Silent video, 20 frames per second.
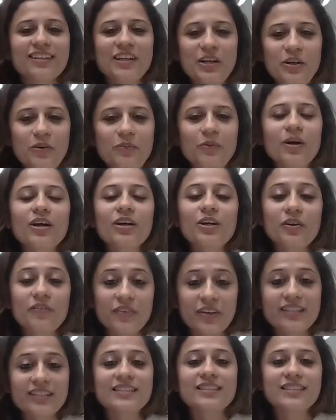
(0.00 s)
work of
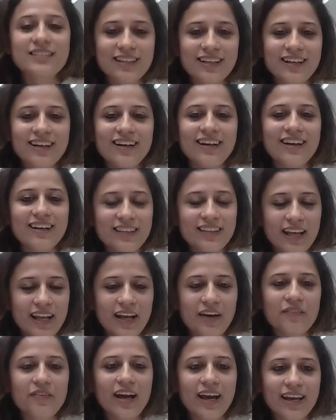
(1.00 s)
his that
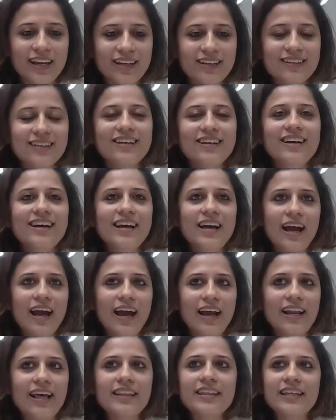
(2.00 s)
I've liked.
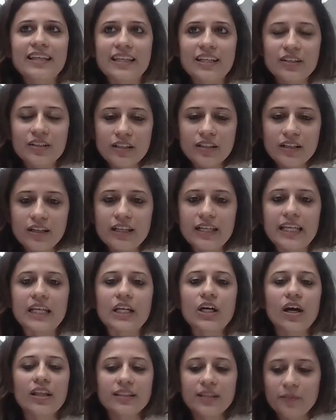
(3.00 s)
And I think he really
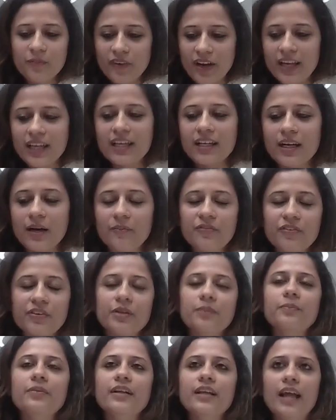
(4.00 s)
got them very
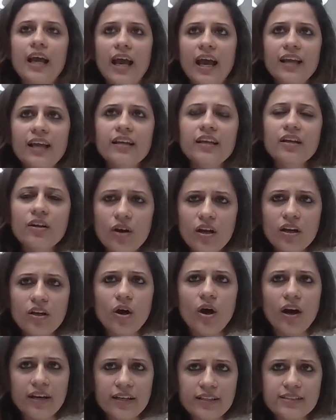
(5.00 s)
comfortable. And in all
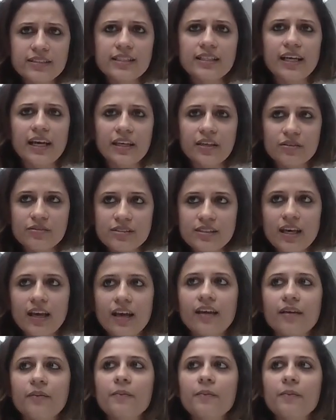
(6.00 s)
honesty, like you said,